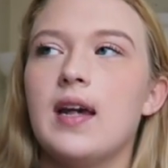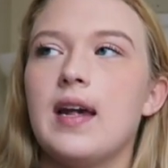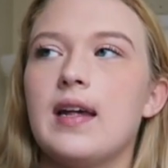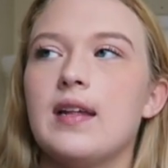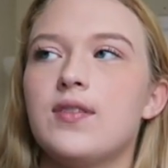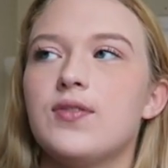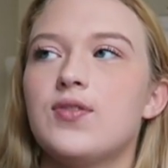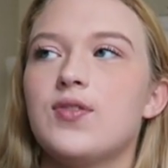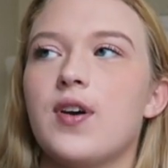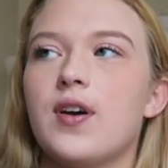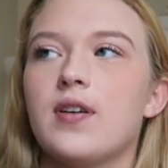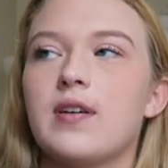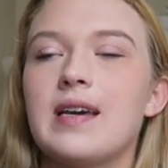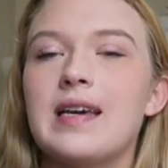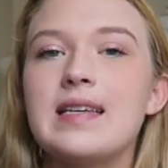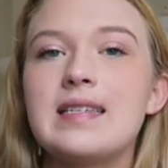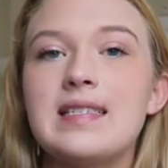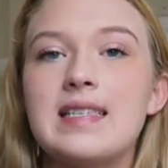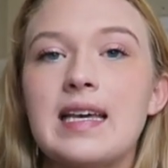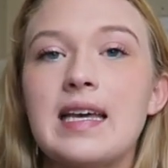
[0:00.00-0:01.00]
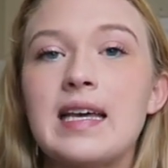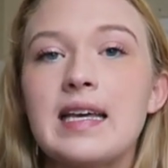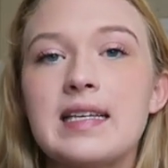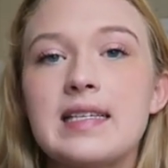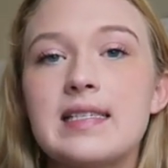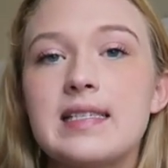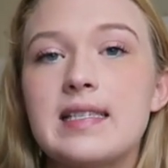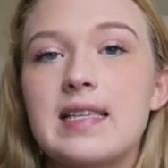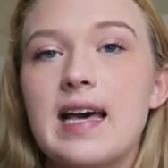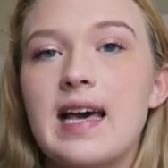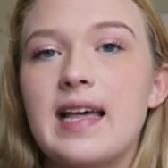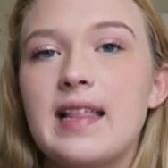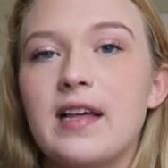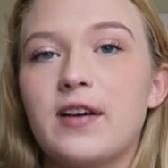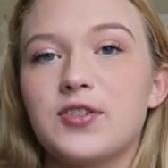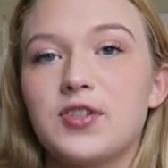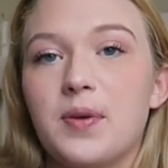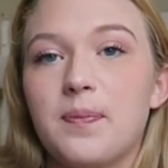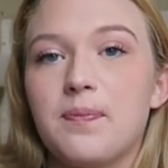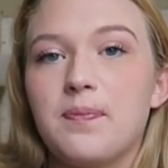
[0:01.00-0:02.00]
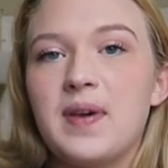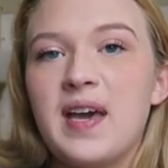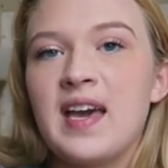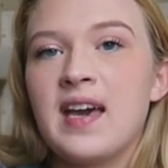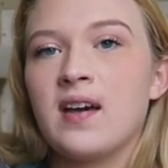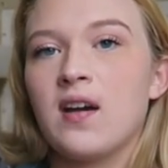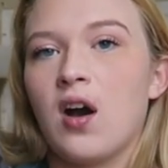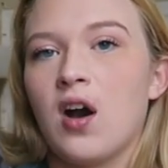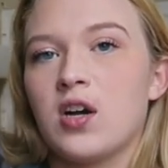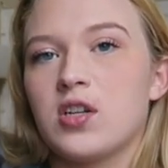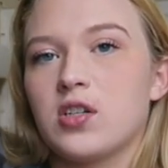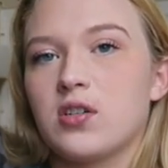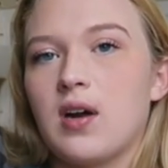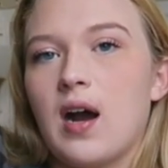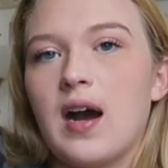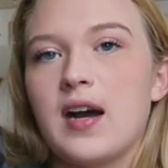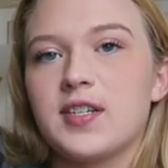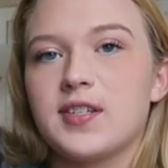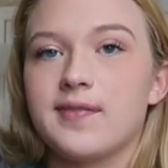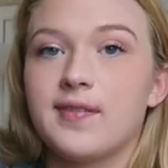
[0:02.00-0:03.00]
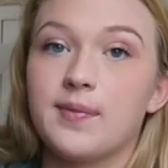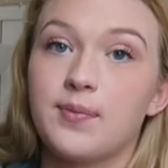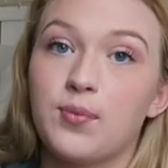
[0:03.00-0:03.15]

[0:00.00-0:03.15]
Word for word: And so he sees that there's a big entourage of